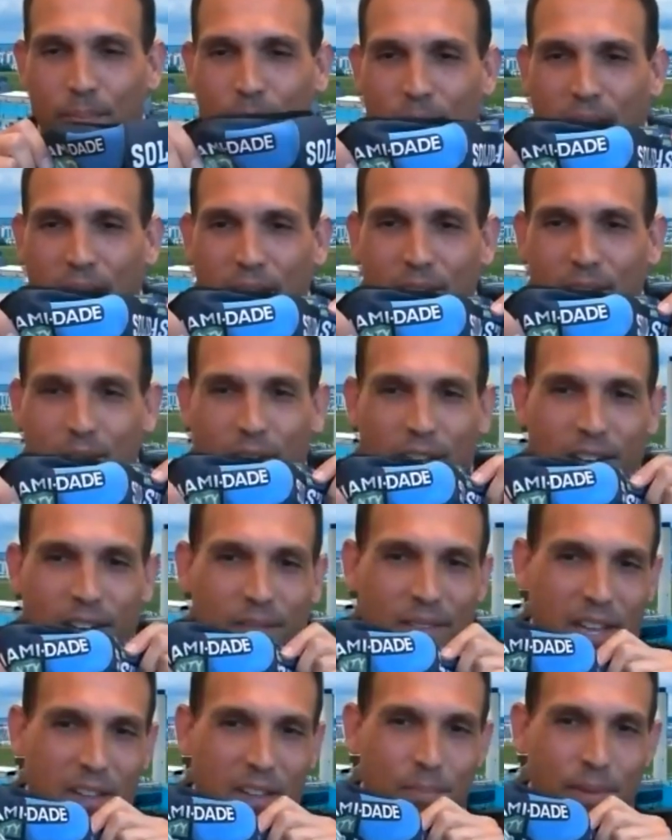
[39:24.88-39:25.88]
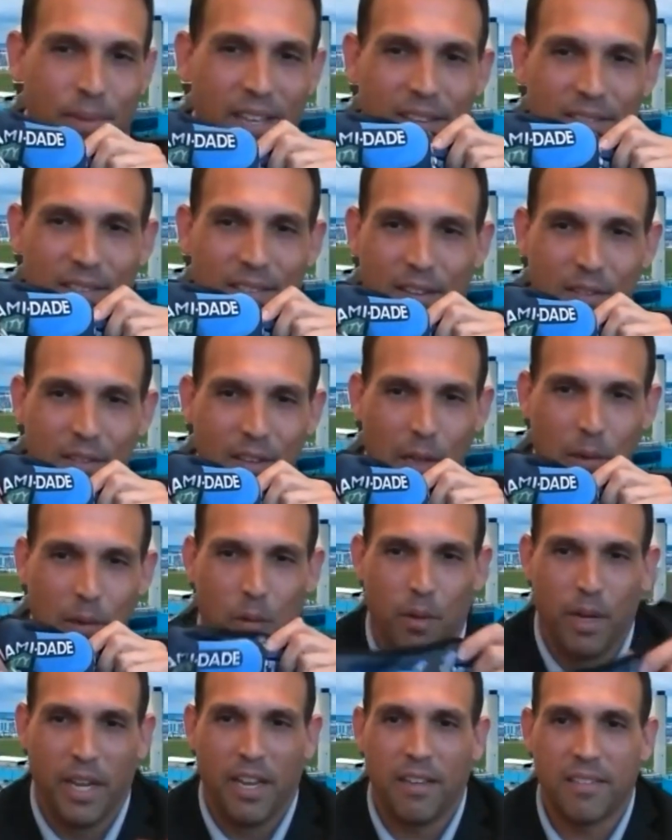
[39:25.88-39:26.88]
masks that say solid
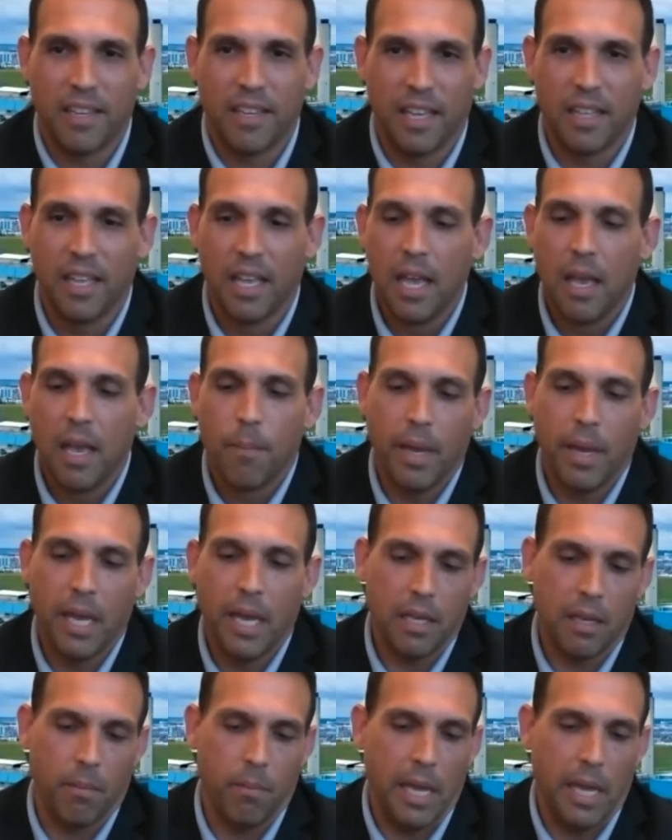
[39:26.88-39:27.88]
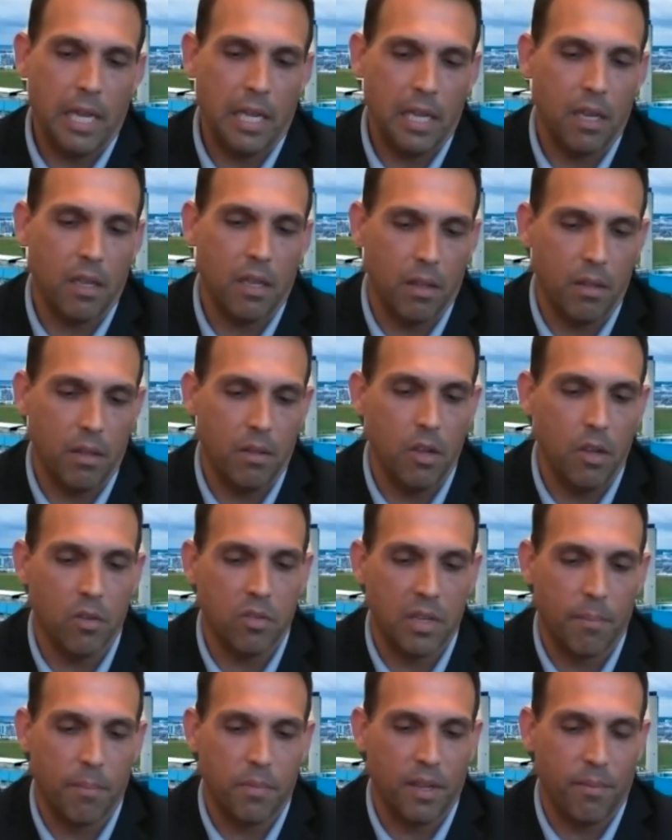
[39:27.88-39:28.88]
waste, and making it
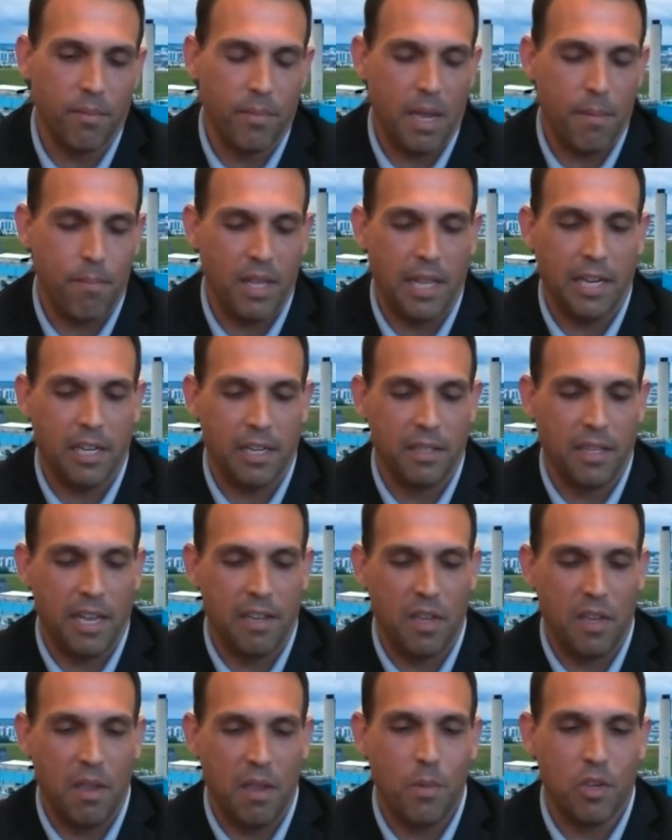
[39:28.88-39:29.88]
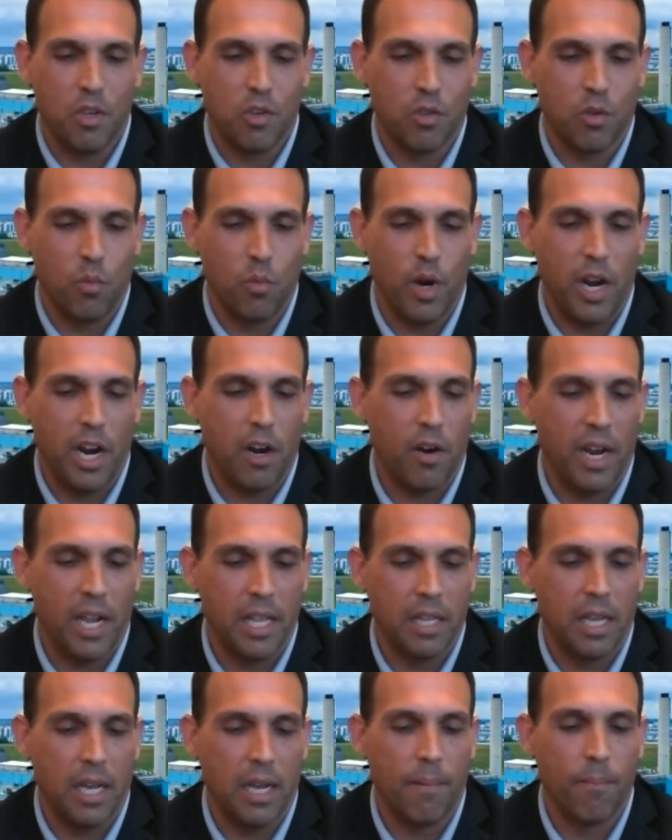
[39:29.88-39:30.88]
something maybe like a nice image to wear,
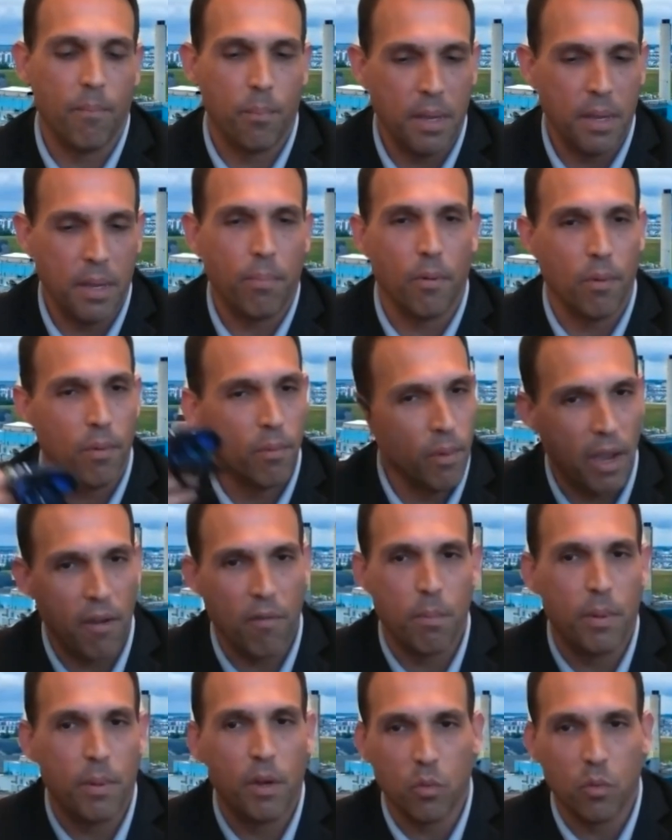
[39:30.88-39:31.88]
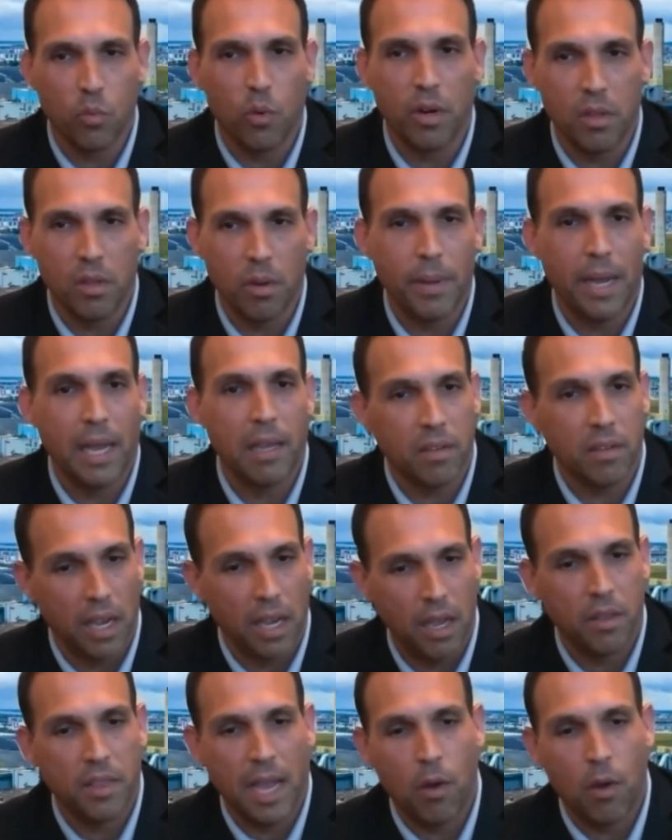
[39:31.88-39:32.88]
and everybody was wearing their mask.
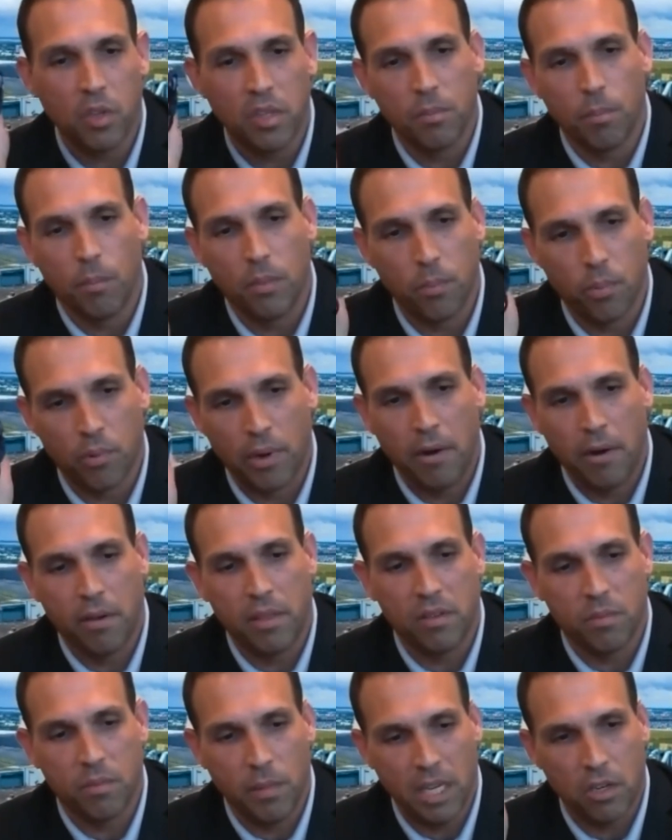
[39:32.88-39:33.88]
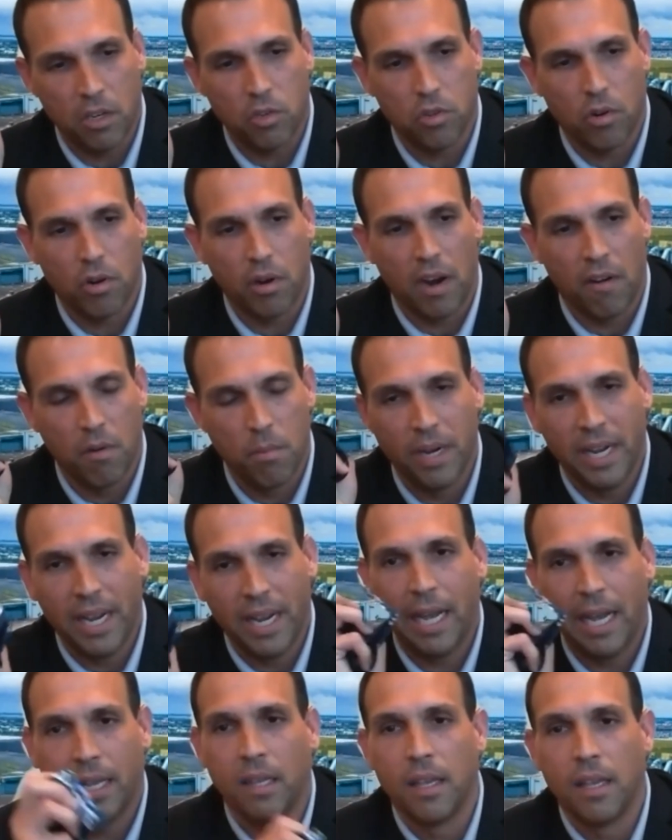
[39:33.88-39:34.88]
That was the priority, is making sure everybody
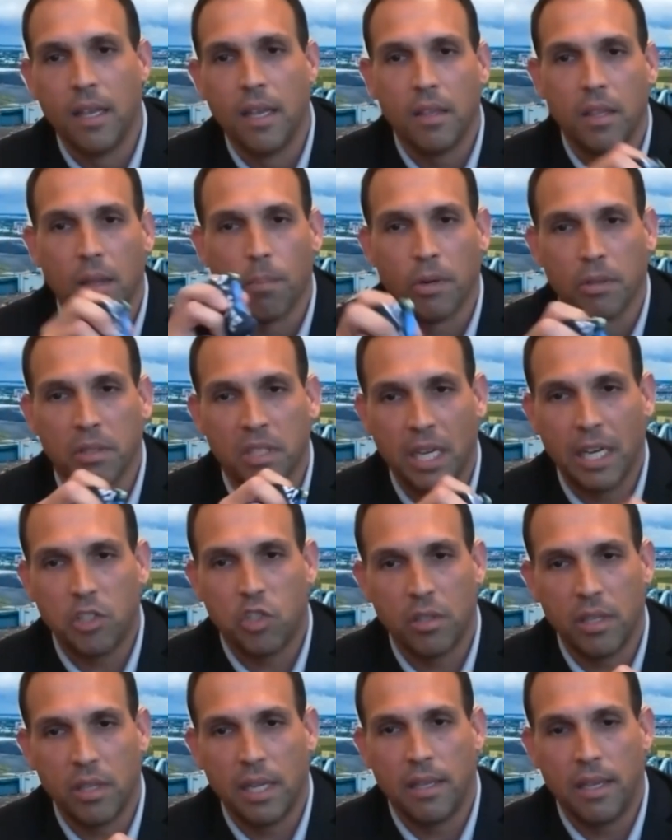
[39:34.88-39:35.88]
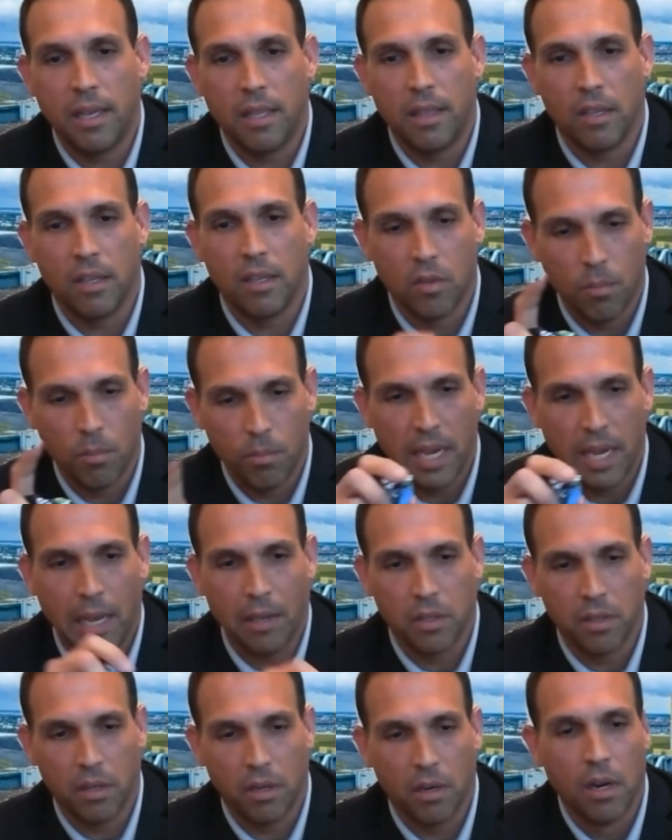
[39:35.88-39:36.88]
had the protection they needed to be
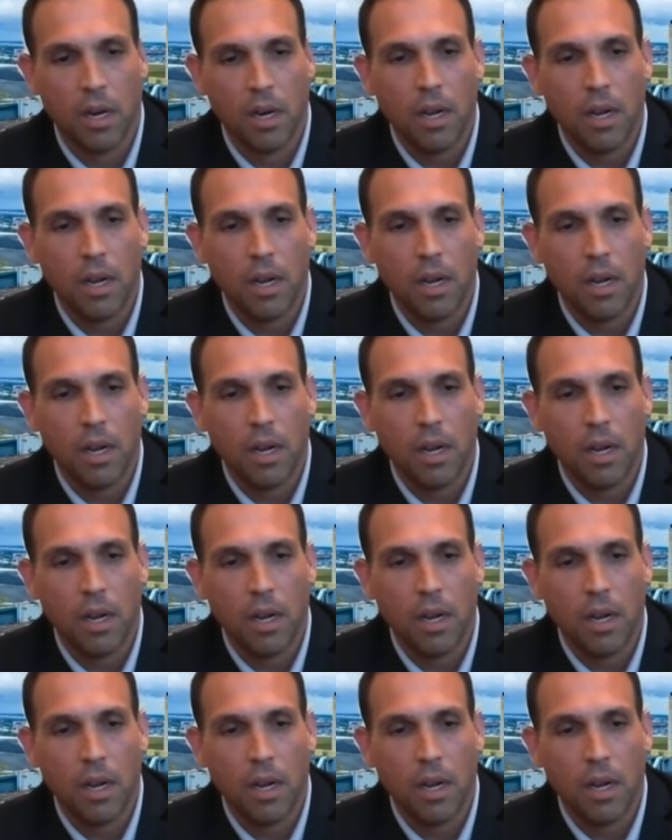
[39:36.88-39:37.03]
out there.